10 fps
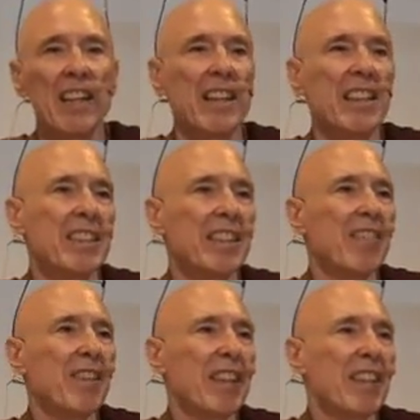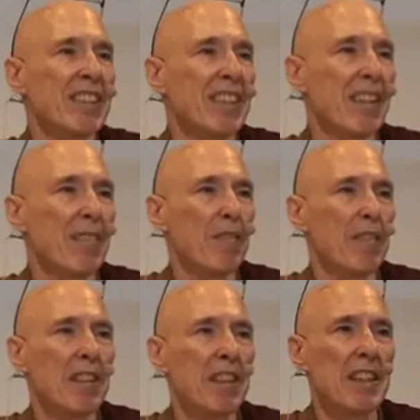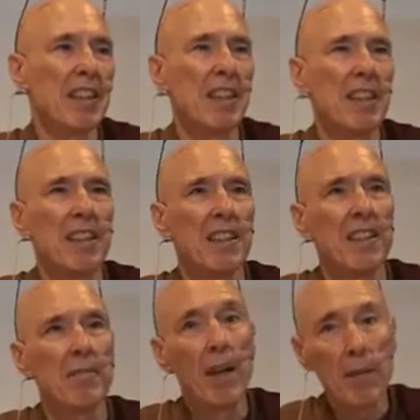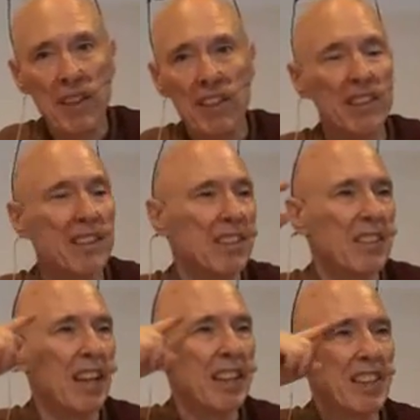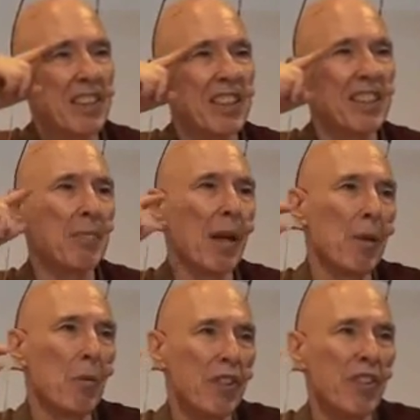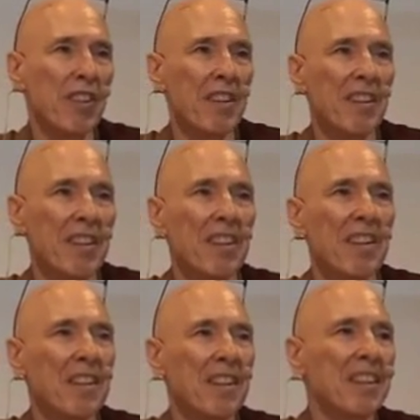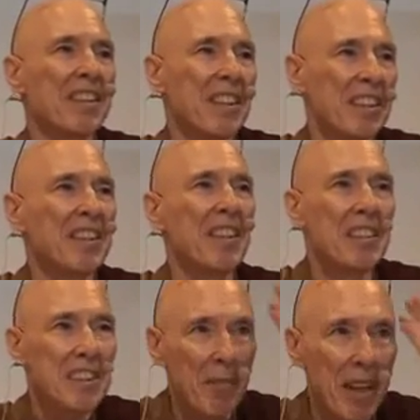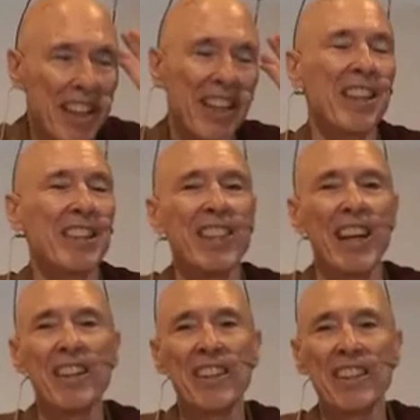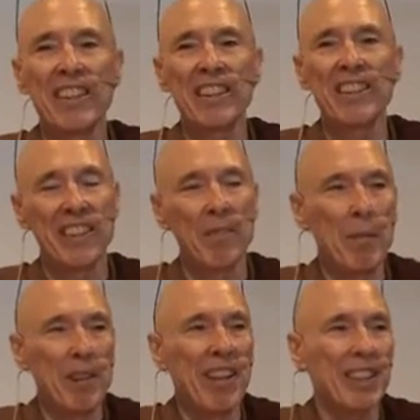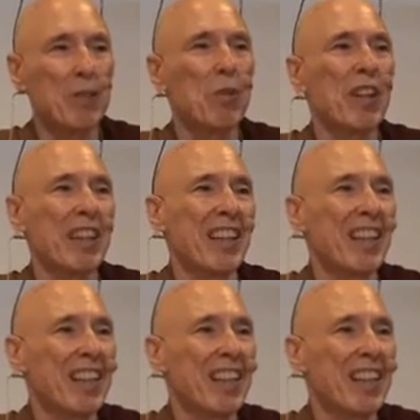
is giving this gift. Maybe, as Johnny suggested, maybe with some hidden agenda. So maybe that's why